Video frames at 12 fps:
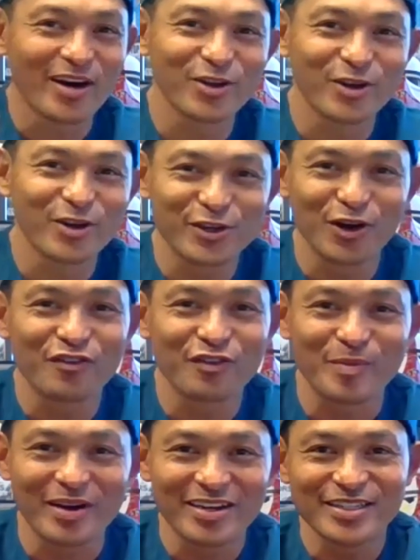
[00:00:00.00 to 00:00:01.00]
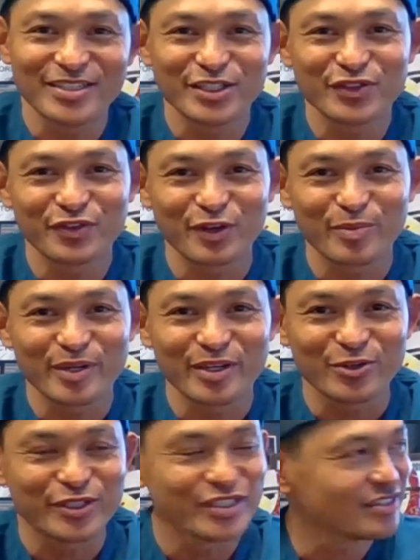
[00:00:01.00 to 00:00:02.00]
I look young for my age. It's Filipino
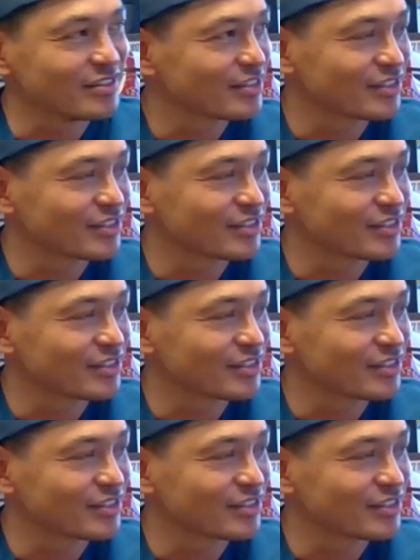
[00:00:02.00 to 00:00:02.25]
genes,